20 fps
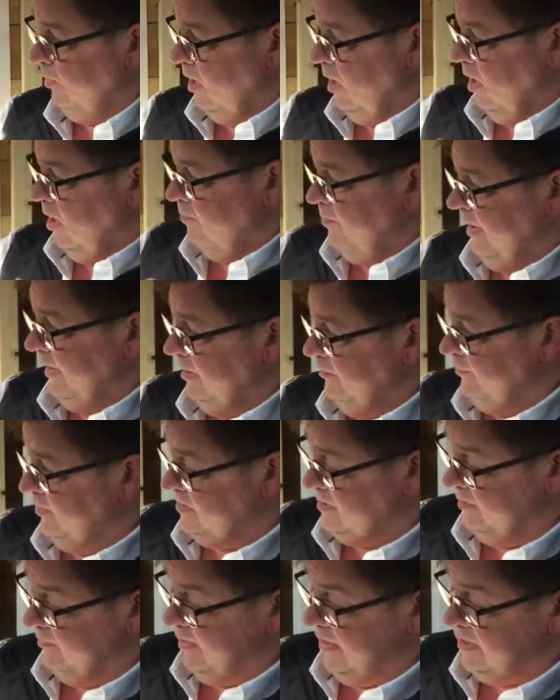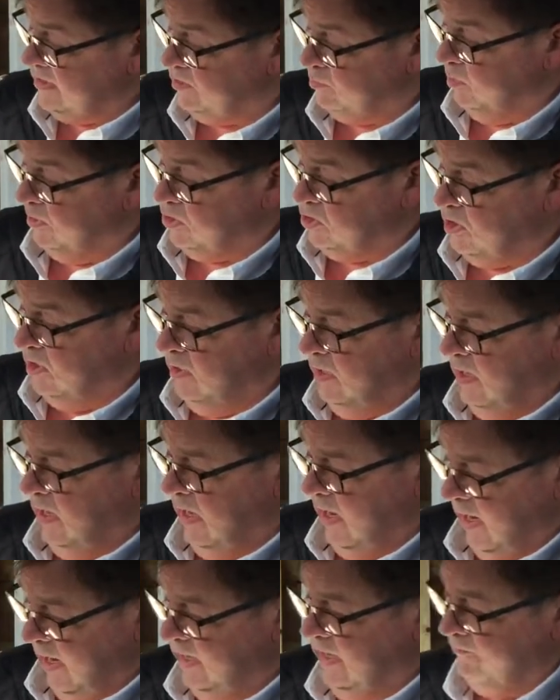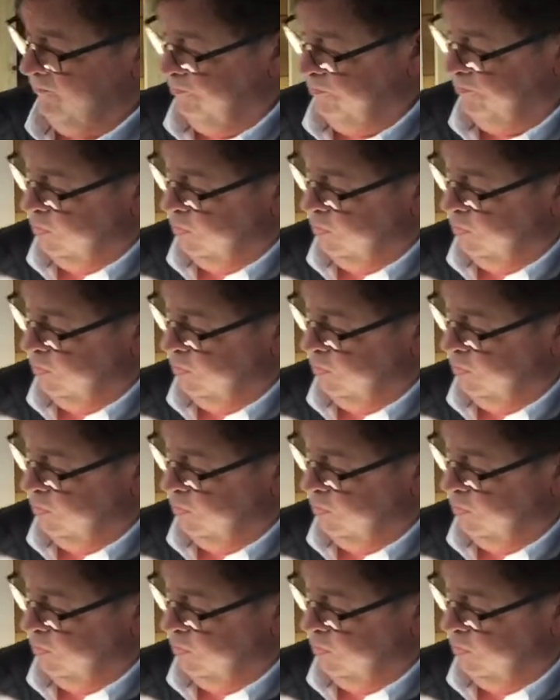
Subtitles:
benefit of this, which I haven't